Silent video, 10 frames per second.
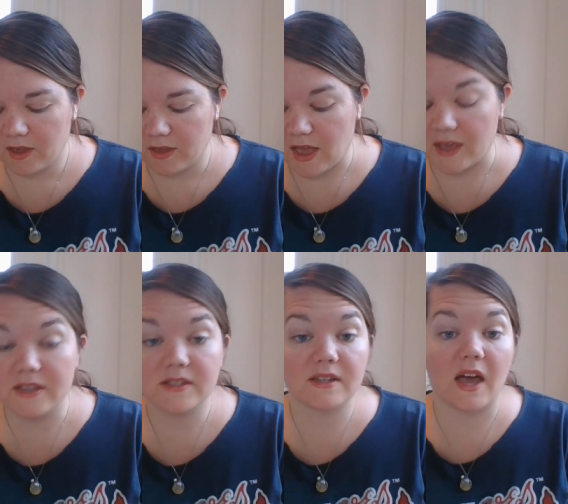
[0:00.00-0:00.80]
yeah,
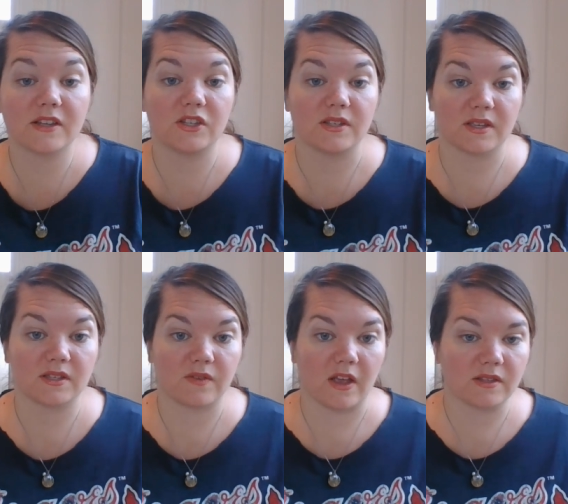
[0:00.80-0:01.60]
he denies
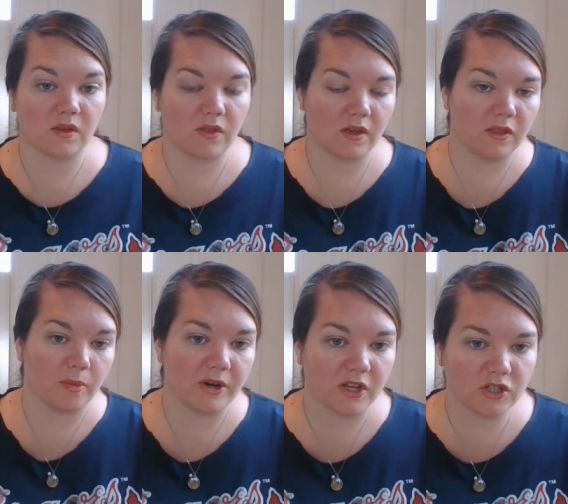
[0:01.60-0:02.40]
Jesus, right? So the the
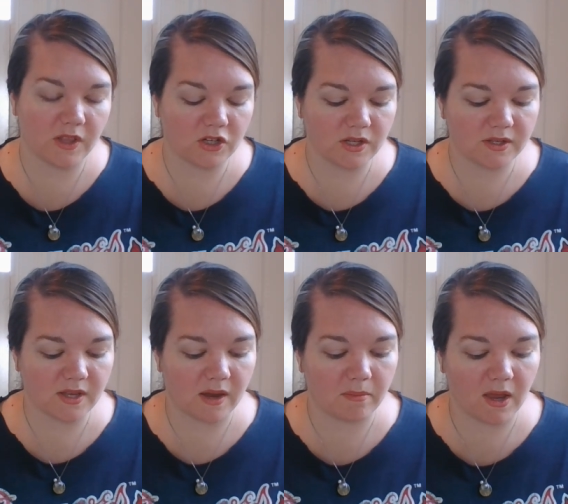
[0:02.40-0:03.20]
prediction that Jesus
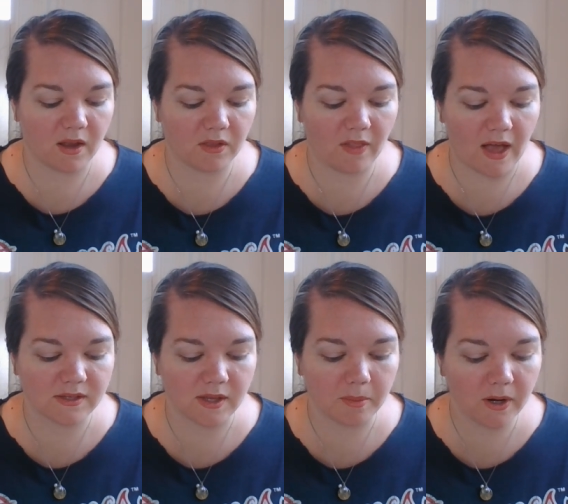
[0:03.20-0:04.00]
had made at the
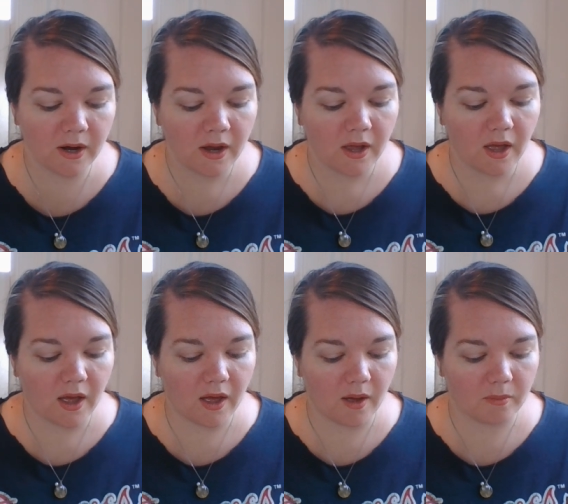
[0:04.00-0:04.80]
Last Supper
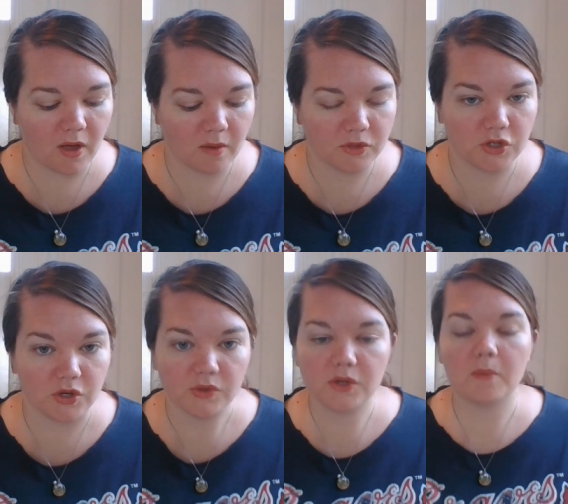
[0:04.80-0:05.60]
um, comes
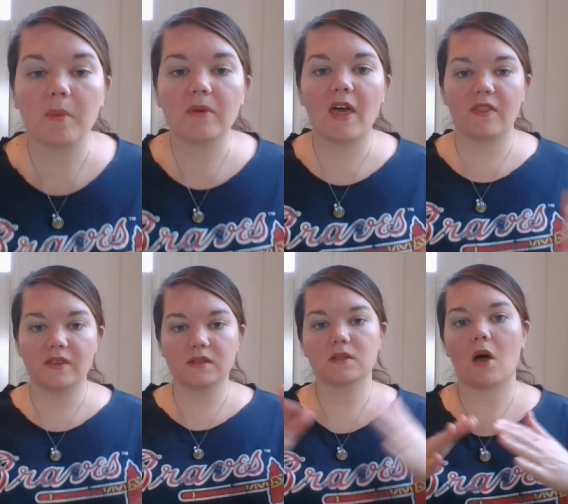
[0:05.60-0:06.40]
true. So remember that
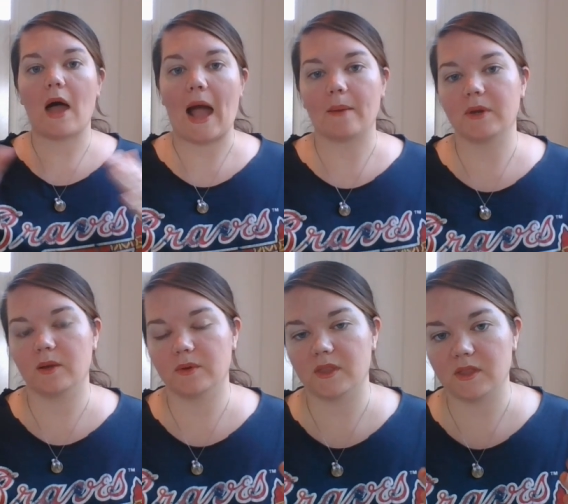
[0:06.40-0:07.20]
this is all
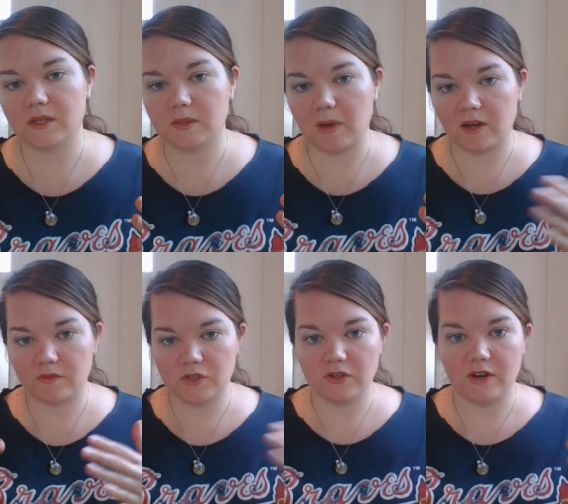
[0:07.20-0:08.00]
happening within the span
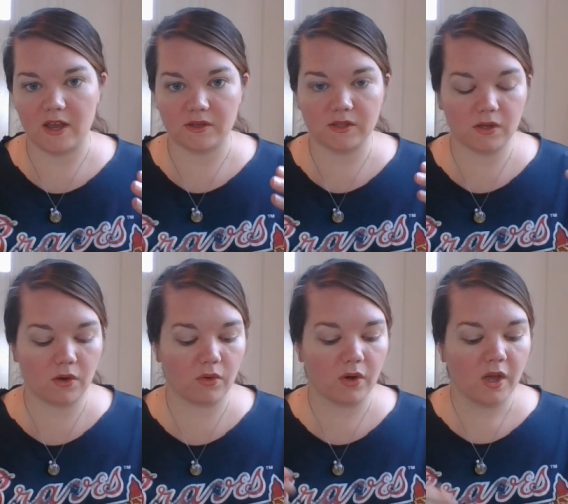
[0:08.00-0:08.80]
of two days.
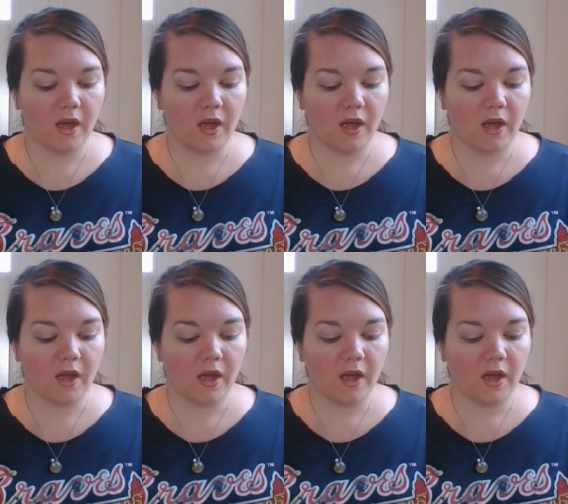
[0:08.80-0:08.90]
So